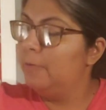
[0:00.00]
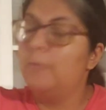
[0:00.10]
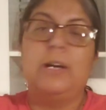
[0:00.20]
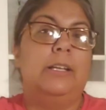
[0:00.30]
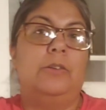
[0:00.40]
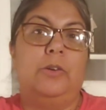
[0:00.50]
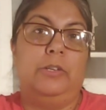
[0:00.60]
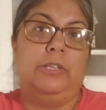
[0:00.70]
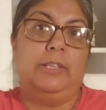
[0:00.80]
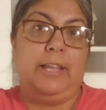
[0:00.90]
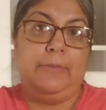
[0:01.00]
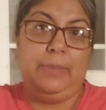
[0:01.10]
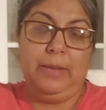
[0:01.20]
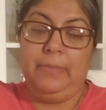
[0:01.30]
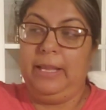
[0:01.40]
what little girl doesn't like
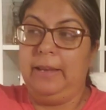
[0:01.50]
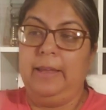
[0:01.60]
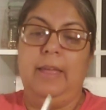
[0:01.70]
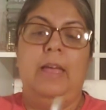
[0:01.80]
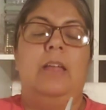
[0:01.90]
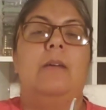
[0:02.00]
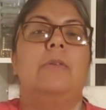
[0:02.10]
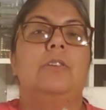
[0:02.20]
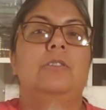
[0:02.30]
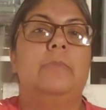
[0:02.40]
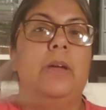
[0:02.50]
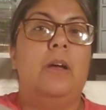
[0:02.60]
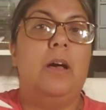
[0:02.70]
bling bling? I'm going to use my